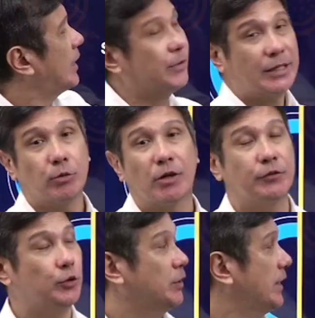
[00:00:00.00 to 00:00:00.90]

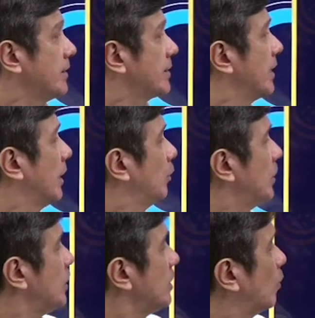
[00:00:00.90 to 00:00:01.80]
112 units,
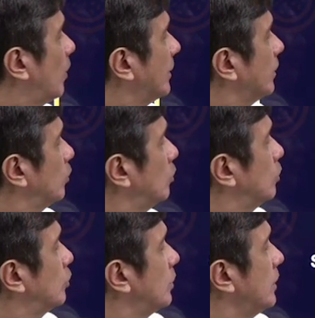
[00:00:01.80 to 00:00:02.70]
which is 1,
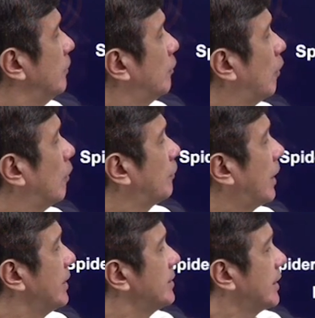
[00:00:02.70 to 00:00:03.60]
2, 3, 4,
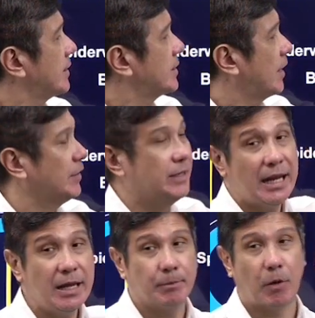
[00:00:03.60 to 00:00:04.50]
5, 6, 7,
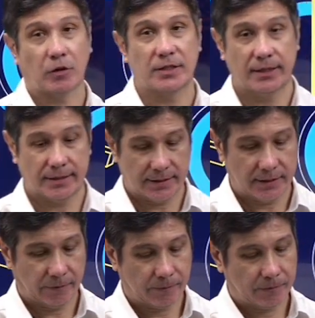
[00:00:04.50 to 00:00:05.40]
8 boxes.
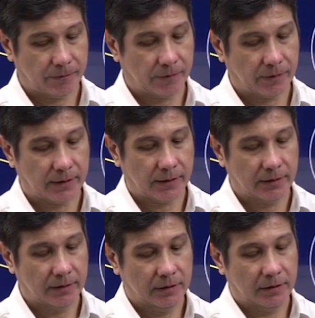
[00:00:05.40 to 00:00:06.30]

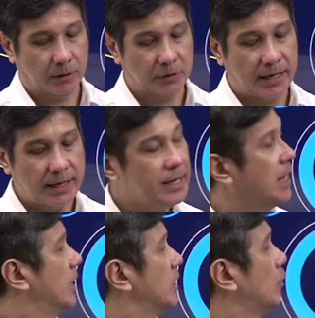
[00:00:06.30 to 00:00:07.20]
Okay,
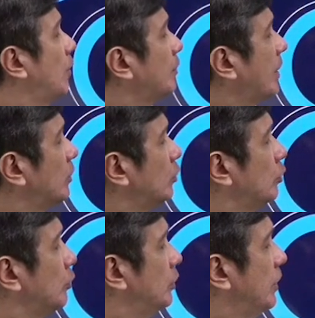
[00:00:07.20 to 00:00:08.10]
so
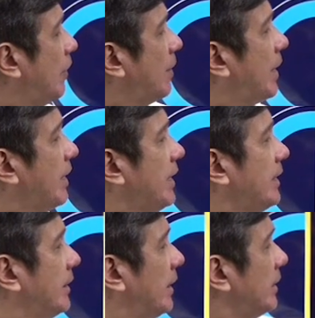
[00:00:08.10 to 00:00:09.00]
112 you divide by
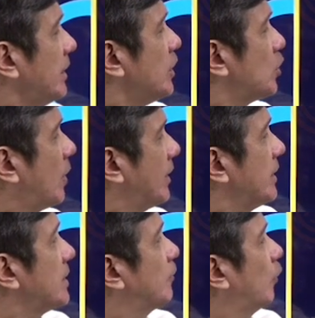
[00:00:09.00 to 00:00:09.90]
8, each one
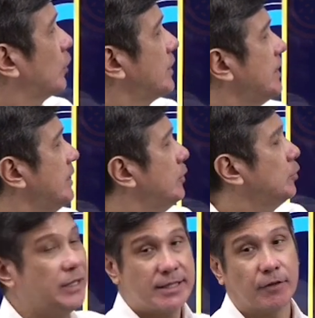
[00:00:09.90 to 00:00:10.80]
is 14
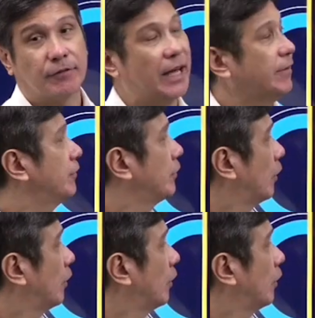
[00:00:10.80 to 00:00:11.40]
units of life